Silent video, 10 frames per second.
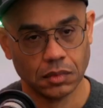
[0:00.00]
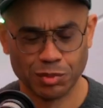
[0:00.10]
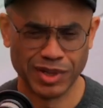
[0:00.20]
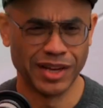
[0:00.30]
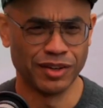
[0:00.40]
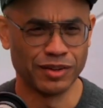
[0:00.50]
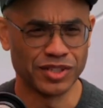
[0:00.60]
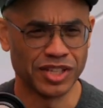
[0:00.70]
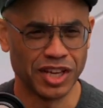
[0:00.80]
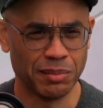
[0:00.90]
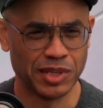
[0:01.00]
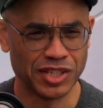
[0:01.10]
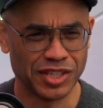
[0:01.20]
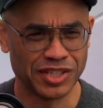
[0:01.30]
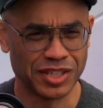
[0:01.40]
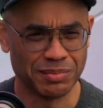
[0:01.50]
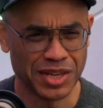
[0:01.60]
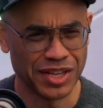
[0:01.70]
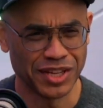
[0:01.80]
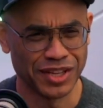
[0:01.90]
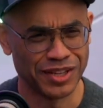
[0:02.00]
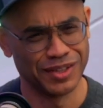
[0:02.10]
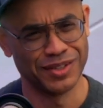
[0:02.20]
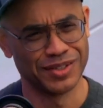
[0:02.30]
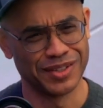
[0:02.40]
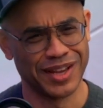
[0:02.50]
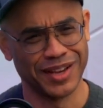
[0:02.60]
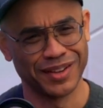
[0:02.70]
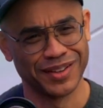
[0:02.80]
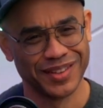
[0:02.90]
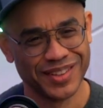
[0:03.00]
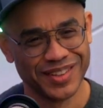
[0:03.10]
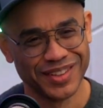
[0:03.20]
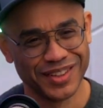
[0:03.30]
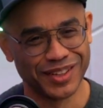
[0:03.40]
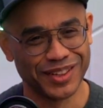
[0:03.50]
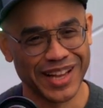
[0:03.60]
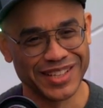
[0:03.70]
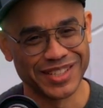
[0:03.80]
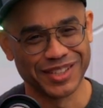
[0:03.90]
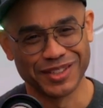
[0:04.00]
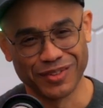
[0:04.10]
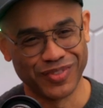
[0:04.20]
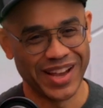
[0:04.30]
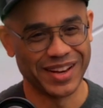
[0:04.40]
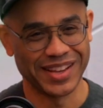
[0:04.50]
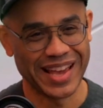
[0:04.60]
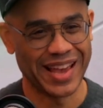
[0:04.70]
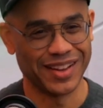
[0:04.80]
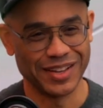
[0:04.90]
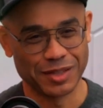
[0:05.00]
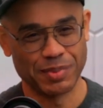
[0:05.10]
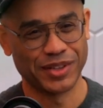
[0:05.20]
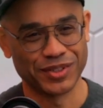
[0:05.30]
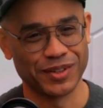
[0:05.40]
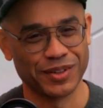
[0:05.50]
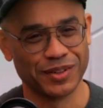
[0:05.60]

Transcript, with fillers: Applying those to images and media is like the classic define a cat in this picture